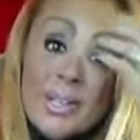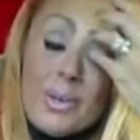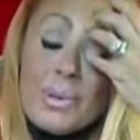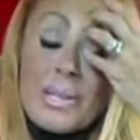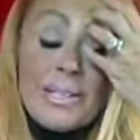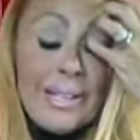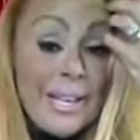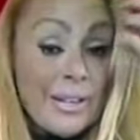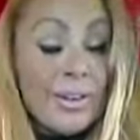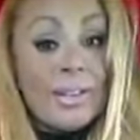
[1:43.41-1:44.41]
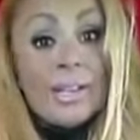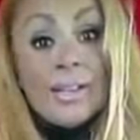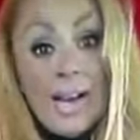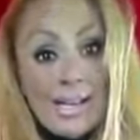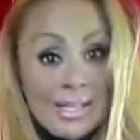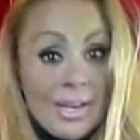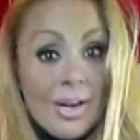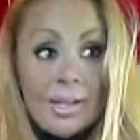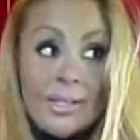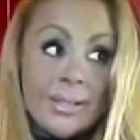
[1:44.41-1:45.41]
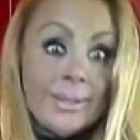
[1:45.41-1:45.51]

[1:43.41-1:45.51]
with cleaner and then Lysol it,